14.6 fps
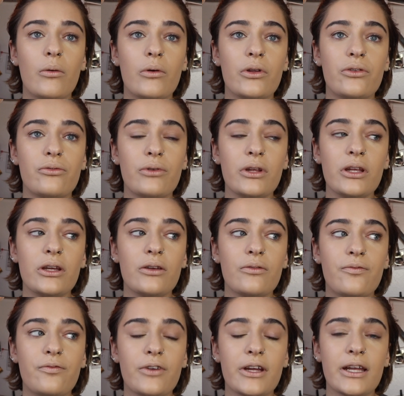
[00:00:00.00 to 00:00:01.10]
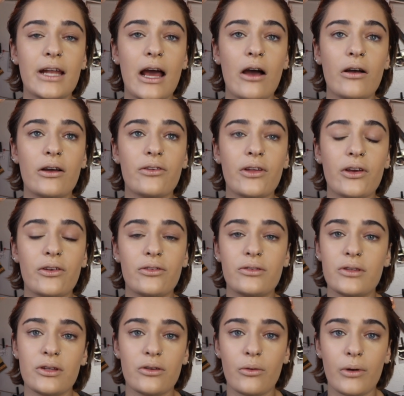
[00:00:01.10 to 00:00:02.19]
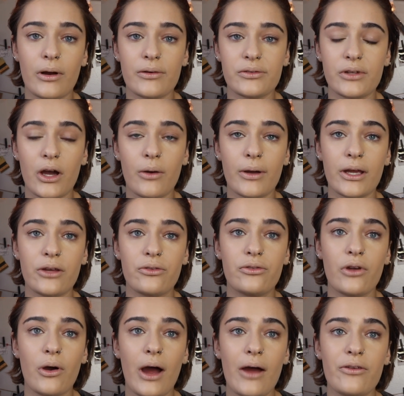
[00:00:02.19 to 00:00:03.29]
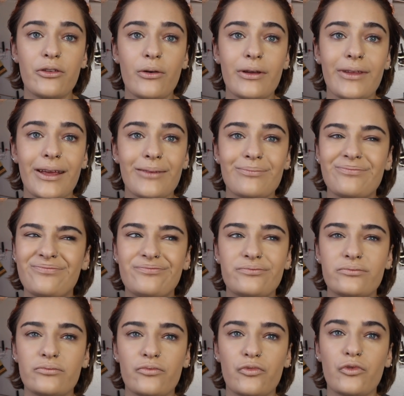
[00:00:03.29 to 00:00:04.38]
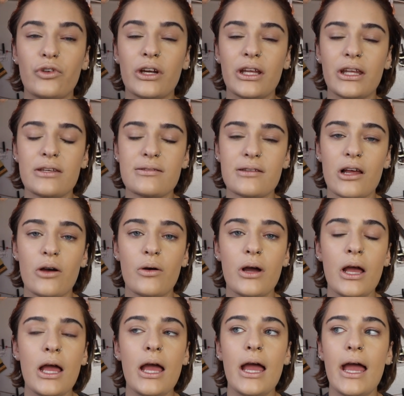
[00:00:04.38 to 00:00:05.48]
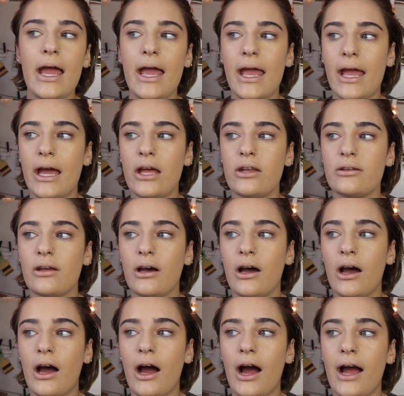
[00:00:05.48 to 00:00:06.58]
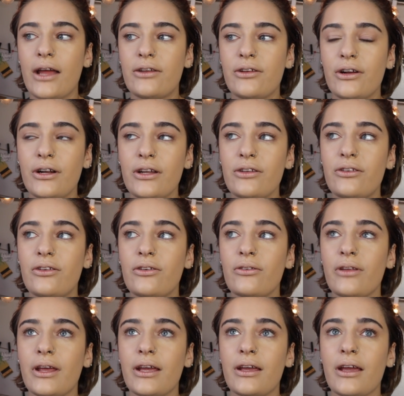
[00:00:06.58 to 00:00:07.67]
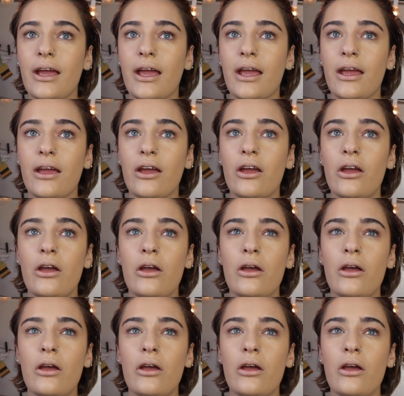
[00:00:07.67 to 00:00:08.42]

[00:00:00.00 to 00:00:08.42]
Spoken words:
was really freaking out because I didn't know where I was going. So I was going like really slow, and I turned into like a